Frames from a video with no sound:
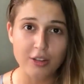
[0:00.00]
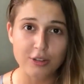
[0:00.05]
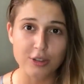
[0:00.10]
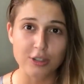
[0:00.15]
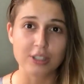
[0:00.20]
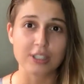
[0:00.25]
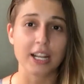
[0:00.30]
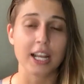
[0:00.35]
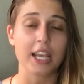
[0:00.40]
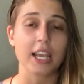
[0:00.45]

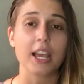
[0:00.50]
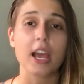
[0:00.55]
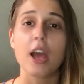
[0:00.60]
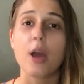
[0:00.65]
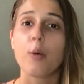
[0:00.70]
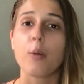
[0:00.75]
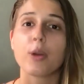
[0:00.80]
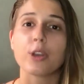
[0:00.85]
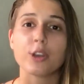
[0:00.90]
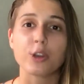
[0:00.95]
just like
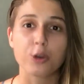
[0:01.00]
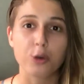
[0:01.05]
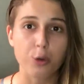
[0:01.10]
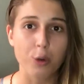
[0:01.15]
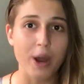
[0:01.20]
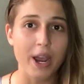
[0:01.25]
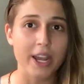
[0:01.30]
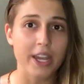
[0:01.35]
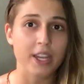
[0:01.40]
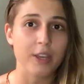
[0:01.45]
when you're
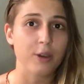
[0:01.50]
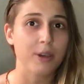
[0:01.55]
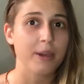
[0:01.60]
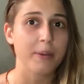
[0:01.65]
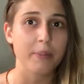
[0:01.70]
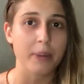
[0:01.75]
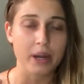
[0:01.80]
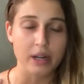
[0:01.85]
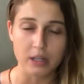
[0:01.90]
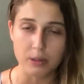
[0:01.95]
crying you
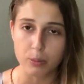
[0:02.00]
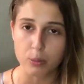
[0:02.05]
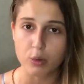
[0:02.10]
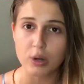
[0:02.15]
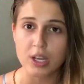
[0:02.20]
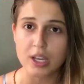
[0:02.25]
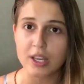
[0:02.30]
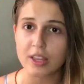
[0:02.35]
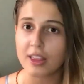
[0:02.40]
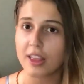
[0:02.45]
can barely
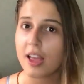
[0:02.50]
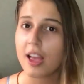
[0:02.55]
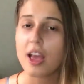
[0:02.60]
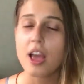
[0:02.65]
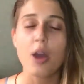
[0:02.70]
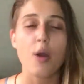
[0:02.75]
breathe,